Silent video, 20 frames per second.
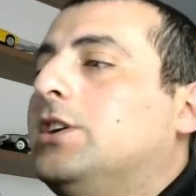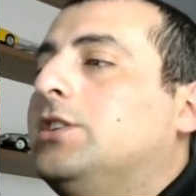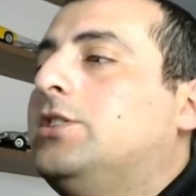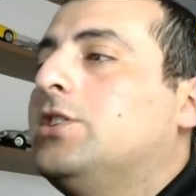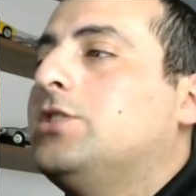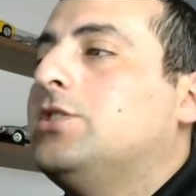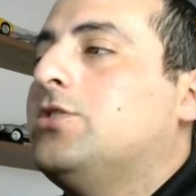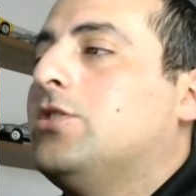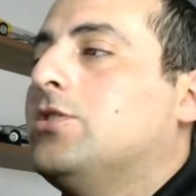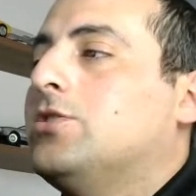
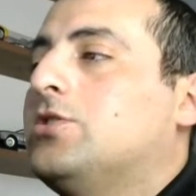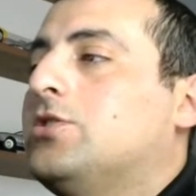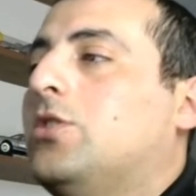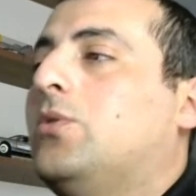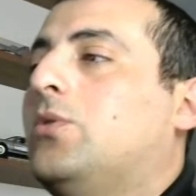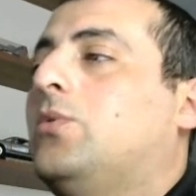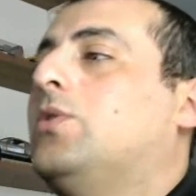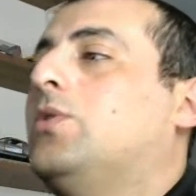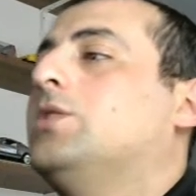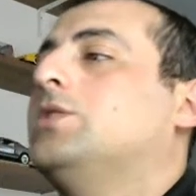also
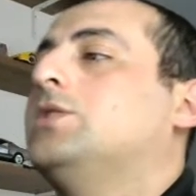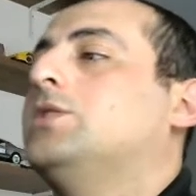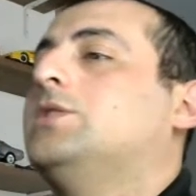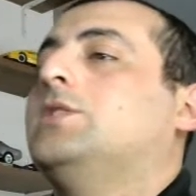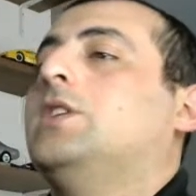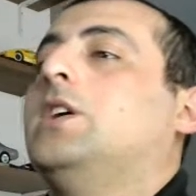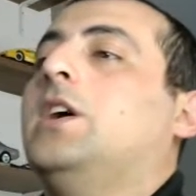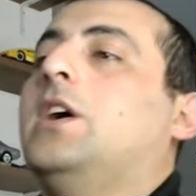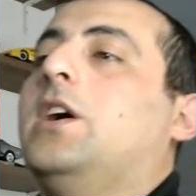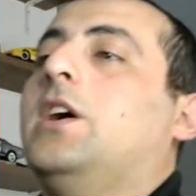was
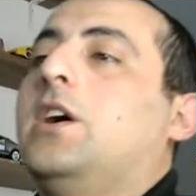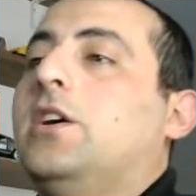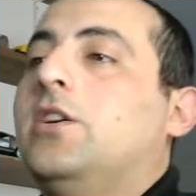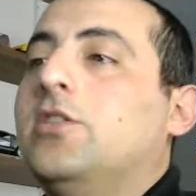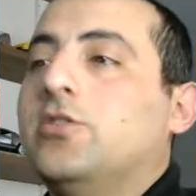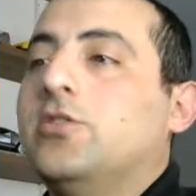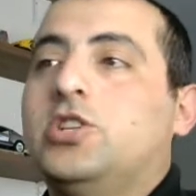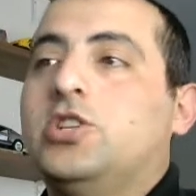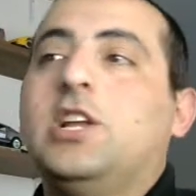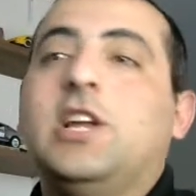a
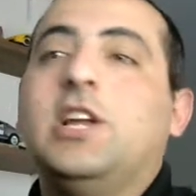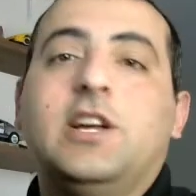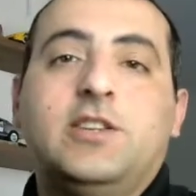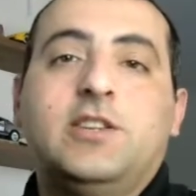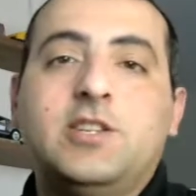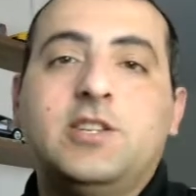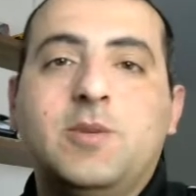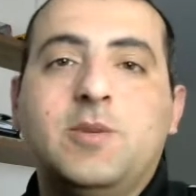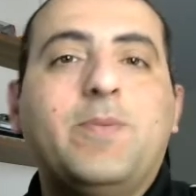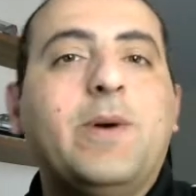hugely
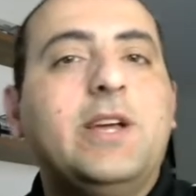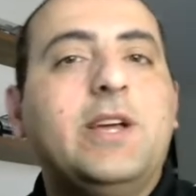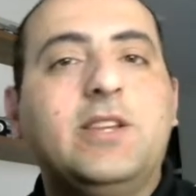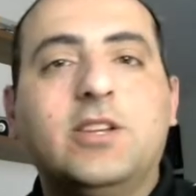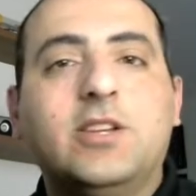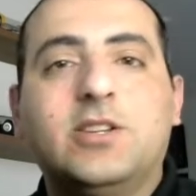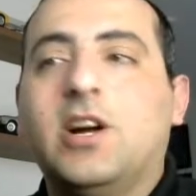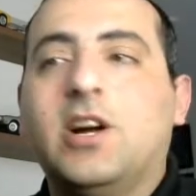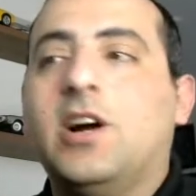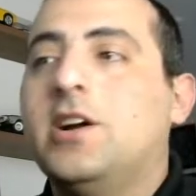anticipated
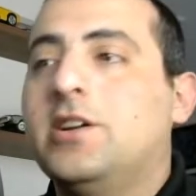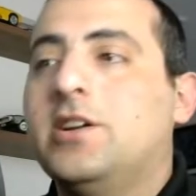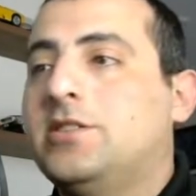card.